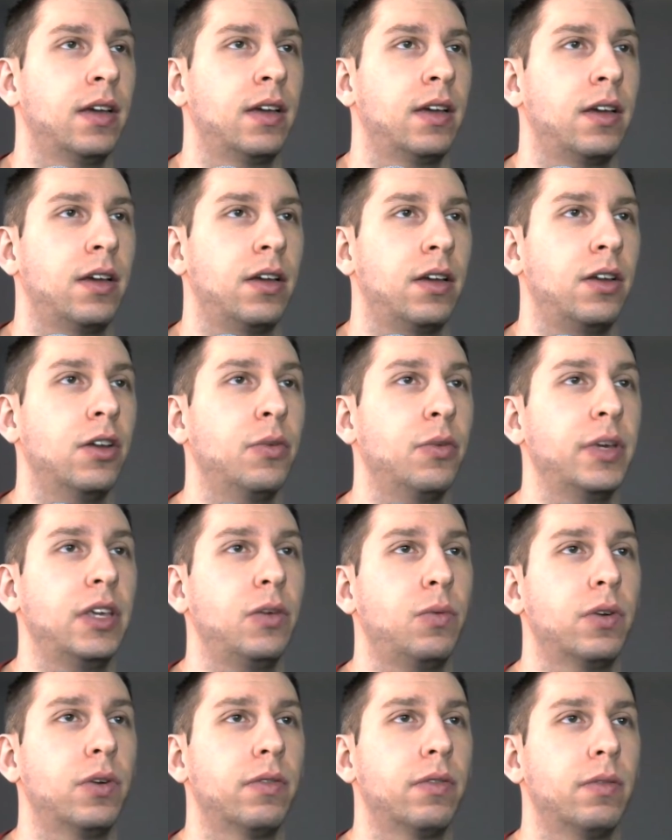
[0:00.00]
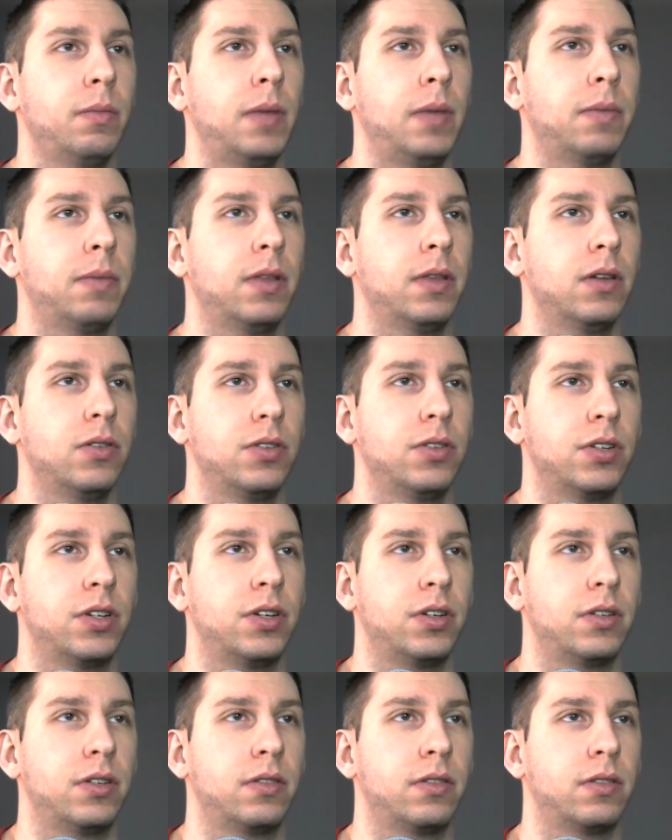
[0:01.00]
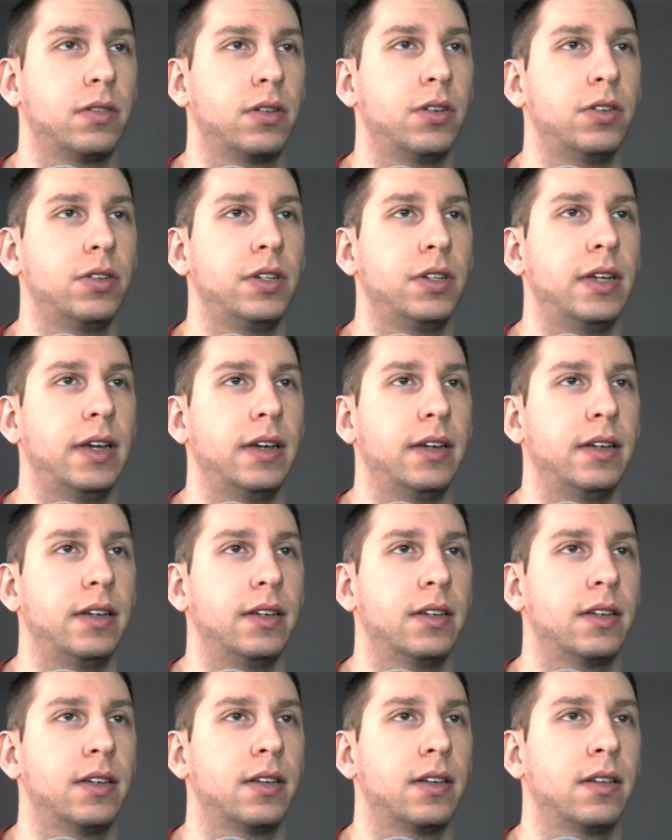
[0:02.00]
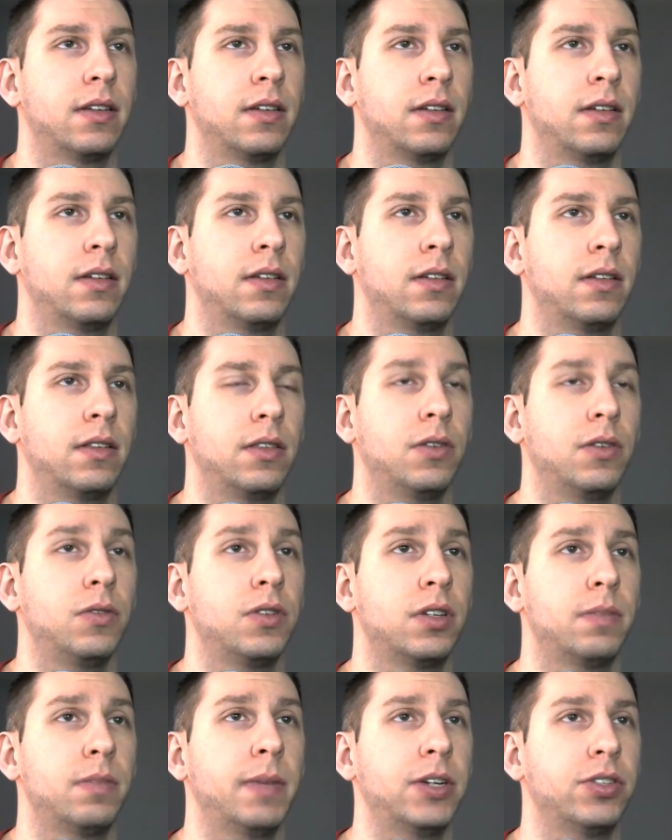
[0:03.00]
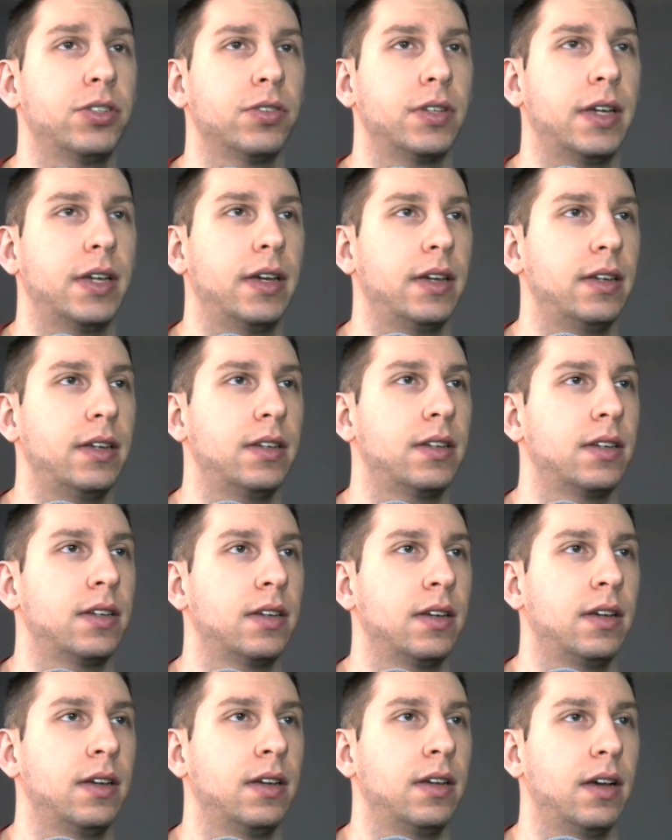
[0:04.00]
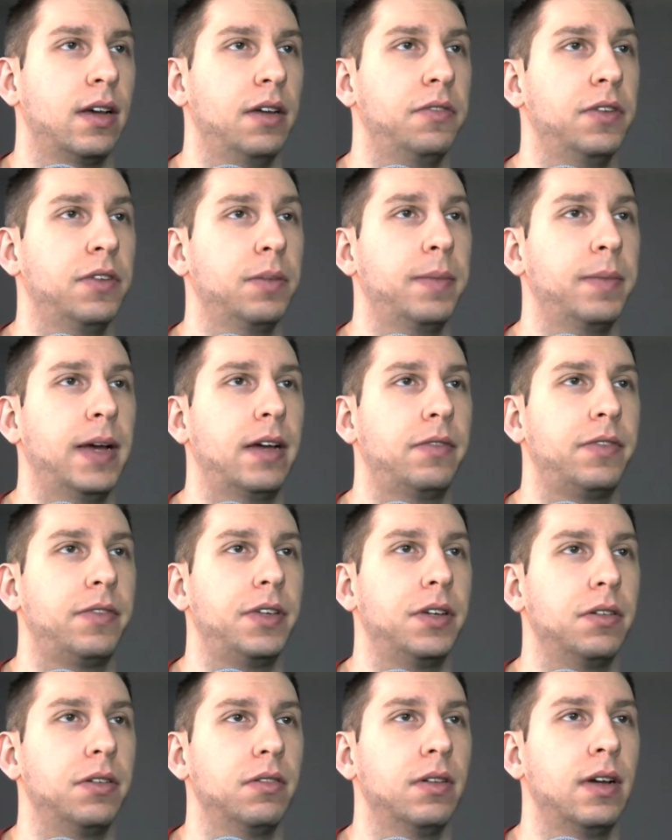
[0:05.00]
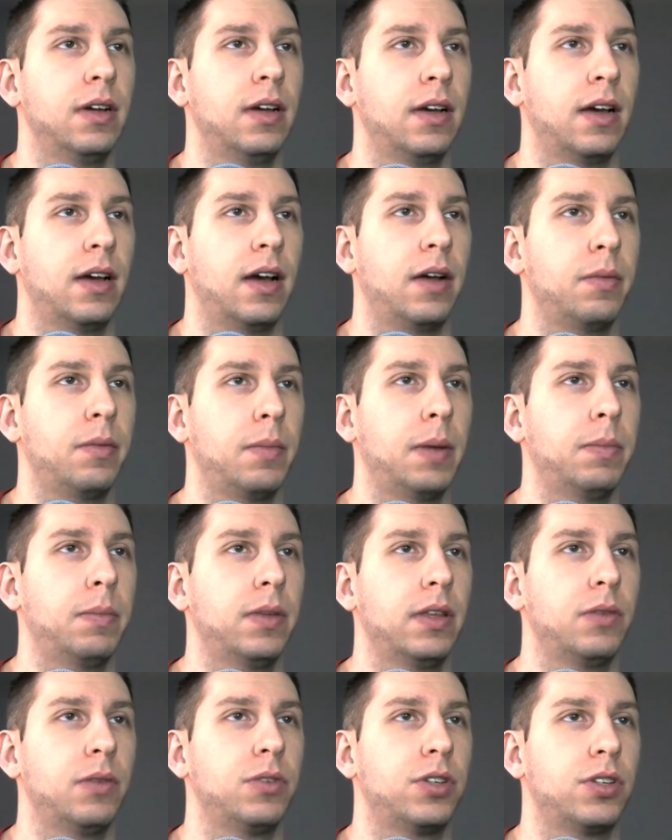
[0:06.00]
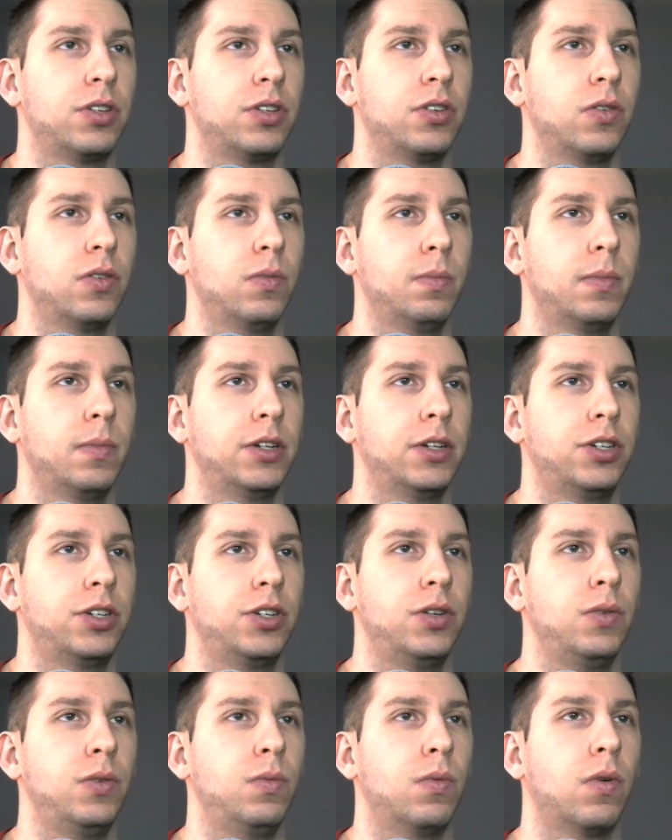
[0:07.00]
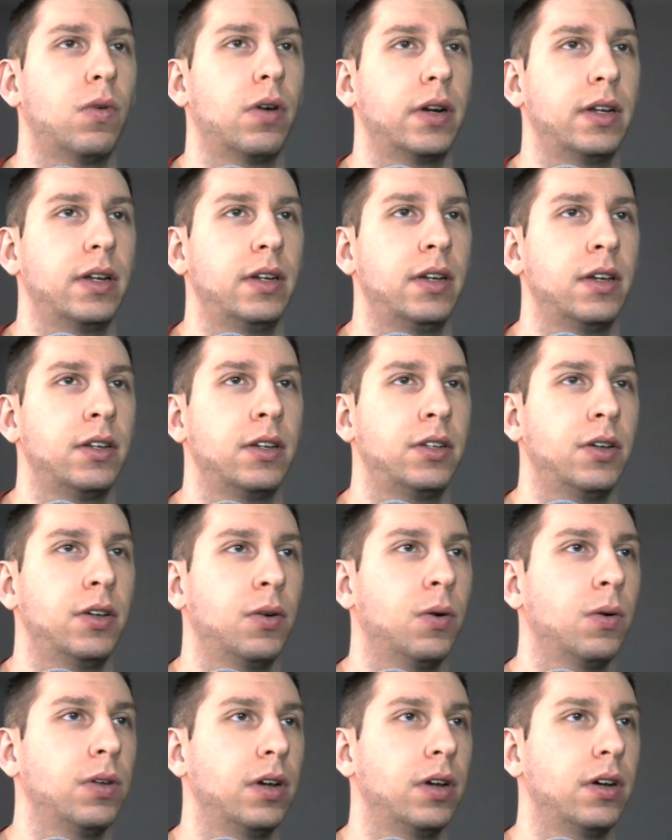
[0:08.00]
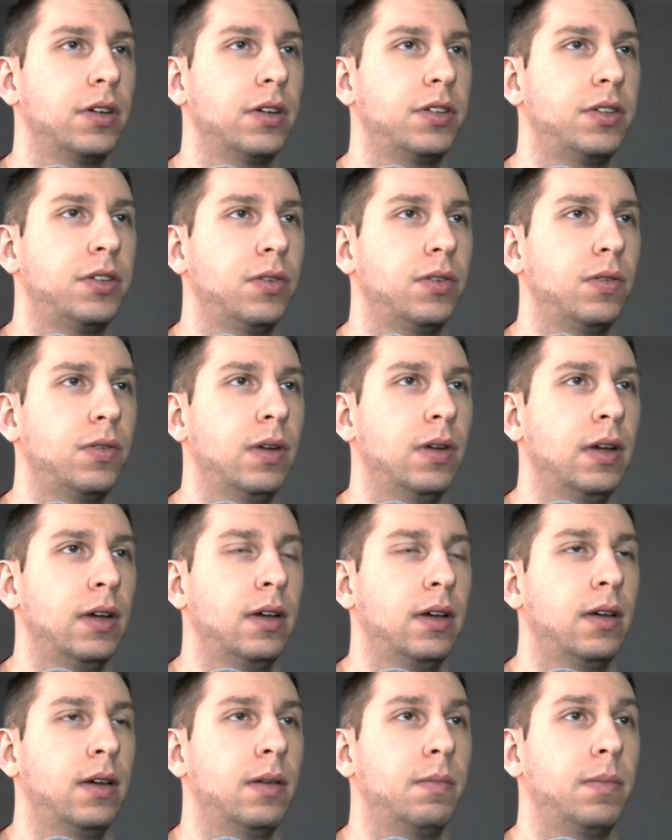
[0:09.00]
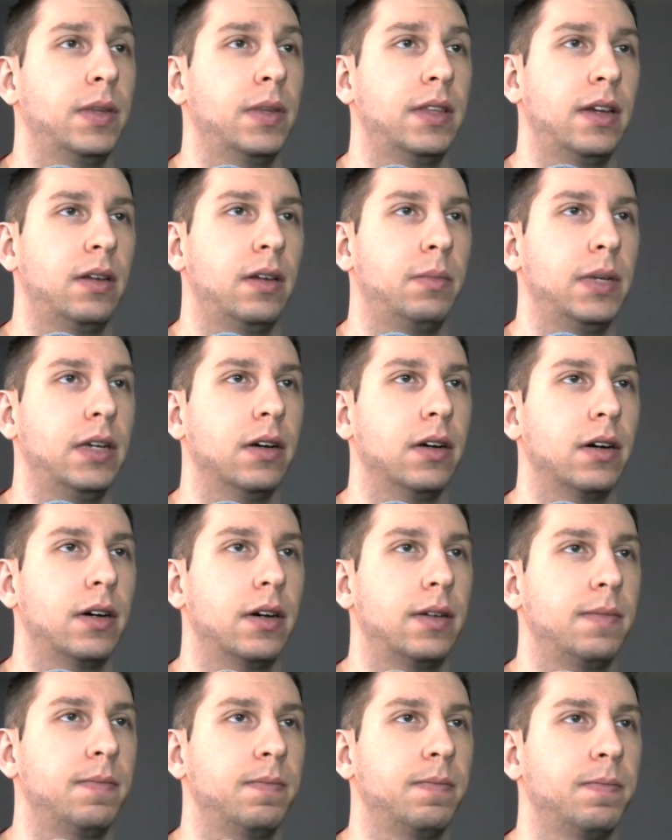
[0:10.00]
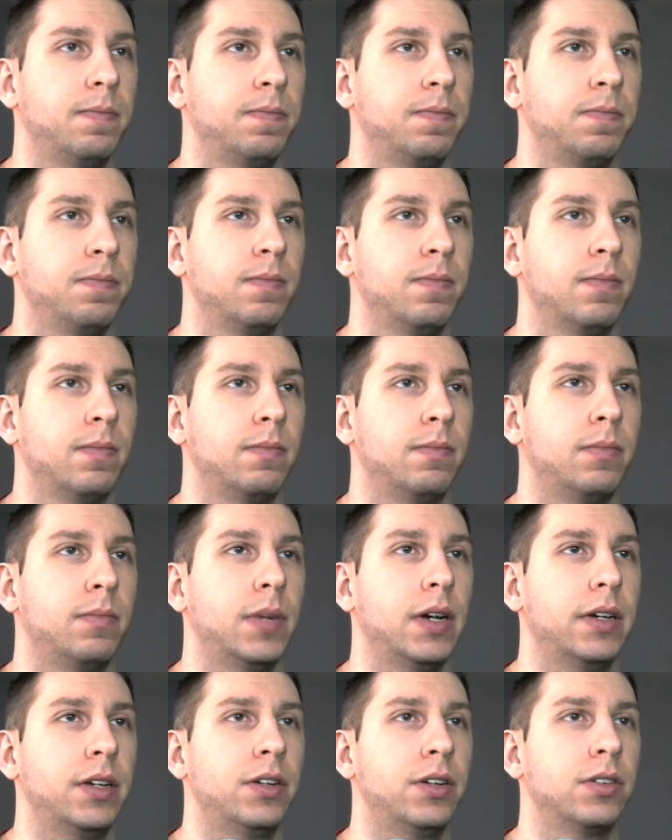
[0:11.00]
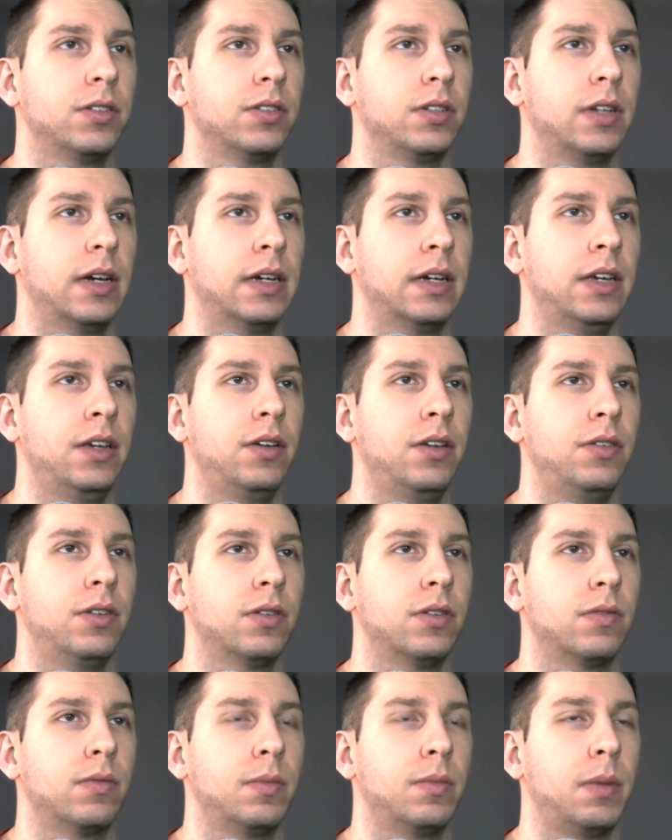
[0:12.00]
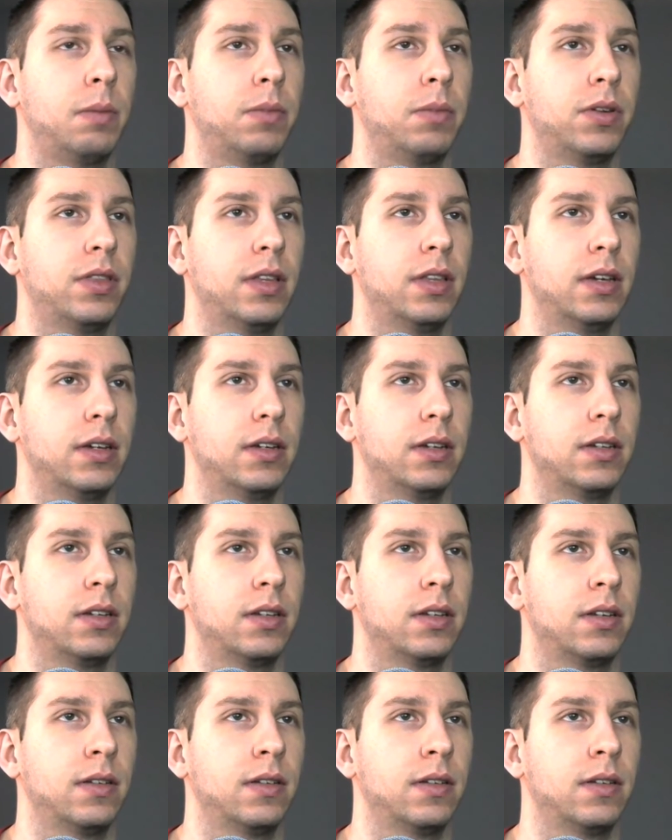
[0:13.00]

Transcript: knowing you wouldn't remember those good days, those special days. I felt bad for you. I remember there was so much you wanted to hold on to, but then it'd be gone. But you're lucky you don't remember things.